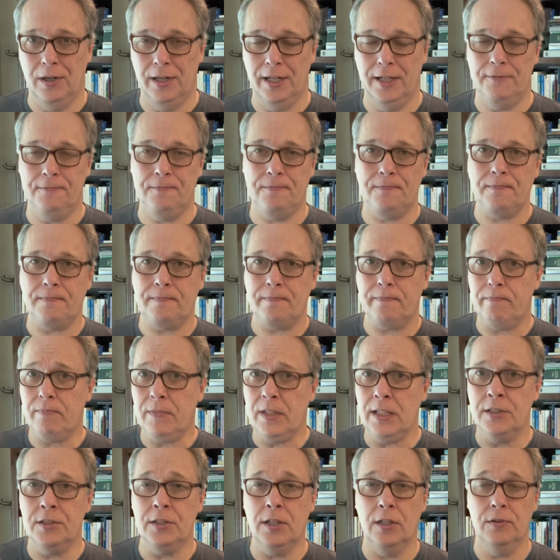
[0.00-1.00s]
it.
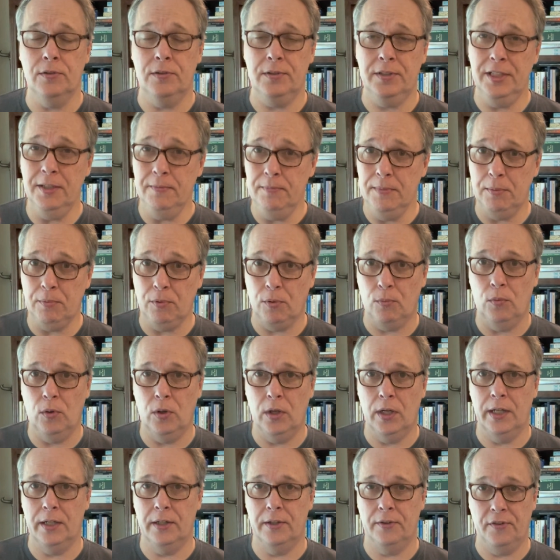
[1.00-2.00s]
So thing number
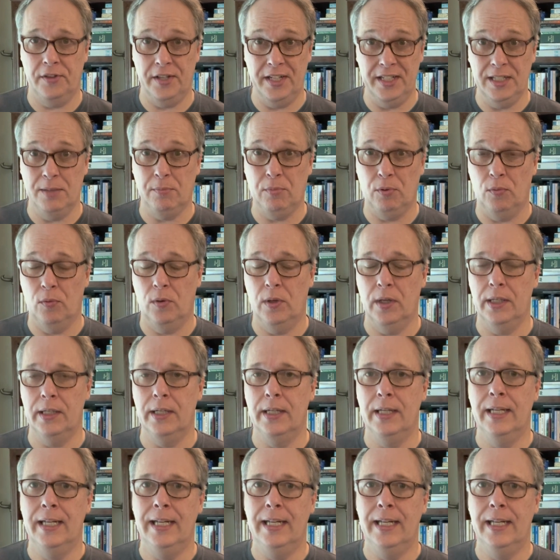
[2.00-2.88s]
one